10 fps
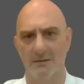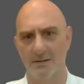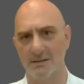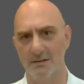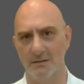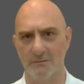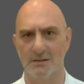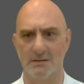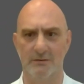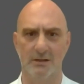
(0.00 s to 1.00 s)
did this in the
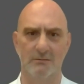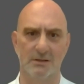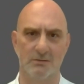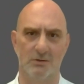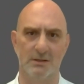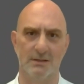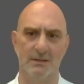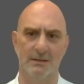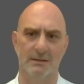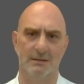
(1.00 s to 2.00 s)
first video as
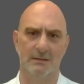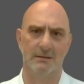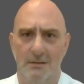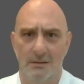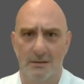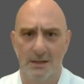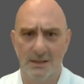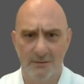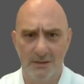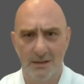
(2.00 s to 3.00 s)
well.
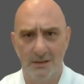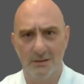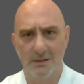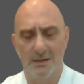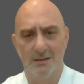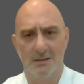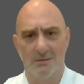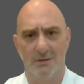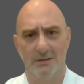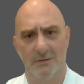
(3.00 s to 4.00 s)
Isabel, can you tell
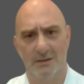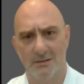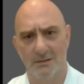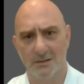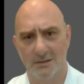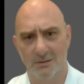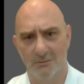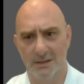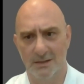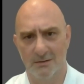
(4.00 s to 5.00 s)
us why Mainon the
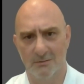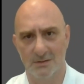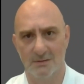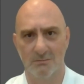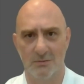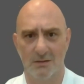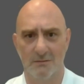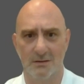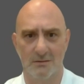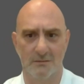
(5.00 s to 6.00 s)
Twi, who's a
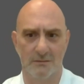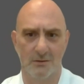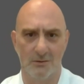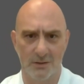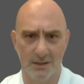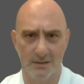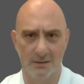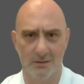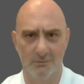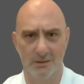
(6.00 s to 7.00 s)
brother of
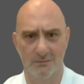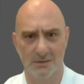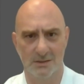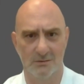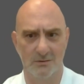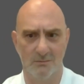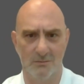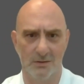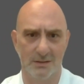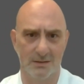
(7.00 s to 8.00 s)
Cocky the Twi, was your
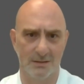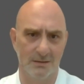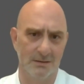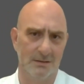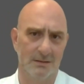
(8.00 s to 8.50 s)
commander